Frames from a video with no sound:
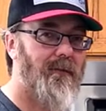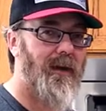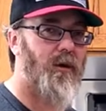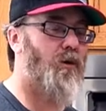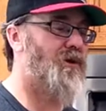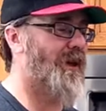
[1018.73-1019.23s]
my
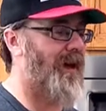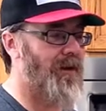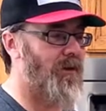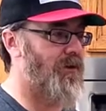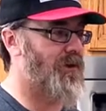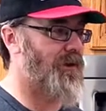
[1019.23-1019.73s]
acoustic I
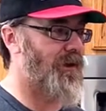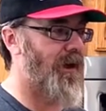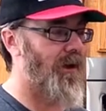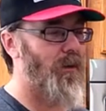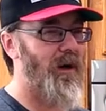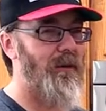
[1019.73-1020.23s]
use is a
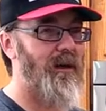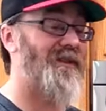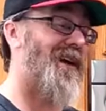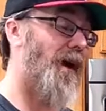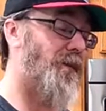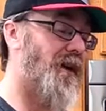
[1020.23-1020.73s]
cutaway. with
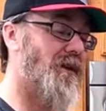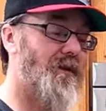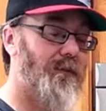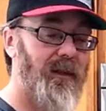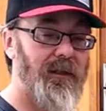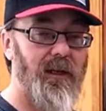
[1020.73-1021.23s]
an Ibanez,
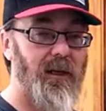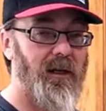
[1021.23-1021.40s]
but uh,